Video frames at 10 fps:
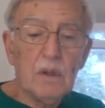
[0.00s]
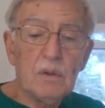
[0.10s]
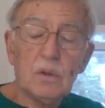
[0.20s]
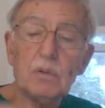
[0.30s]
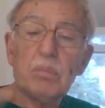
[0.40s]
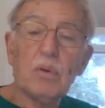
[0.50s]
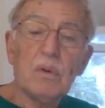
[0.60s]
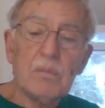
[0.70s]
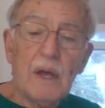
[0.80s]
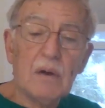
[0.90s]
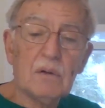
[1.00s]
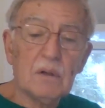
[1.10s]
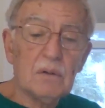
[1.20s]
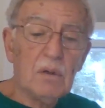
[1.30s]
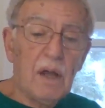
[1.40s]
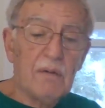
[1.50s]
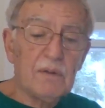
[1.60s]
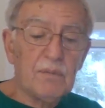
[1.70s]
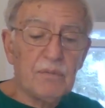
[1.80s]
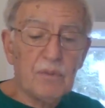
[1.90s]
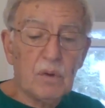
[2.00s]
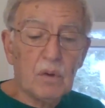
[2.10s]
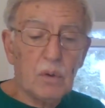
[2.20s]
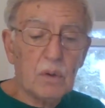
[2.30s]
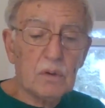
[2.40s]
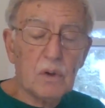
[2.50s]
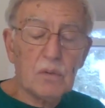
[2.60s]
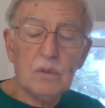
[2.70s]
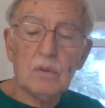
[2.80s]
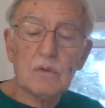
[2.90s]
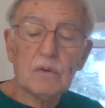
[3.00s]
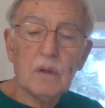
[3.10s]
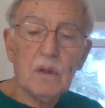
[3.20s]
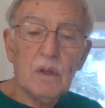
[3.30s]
you can pull them out and you have them for long-term use?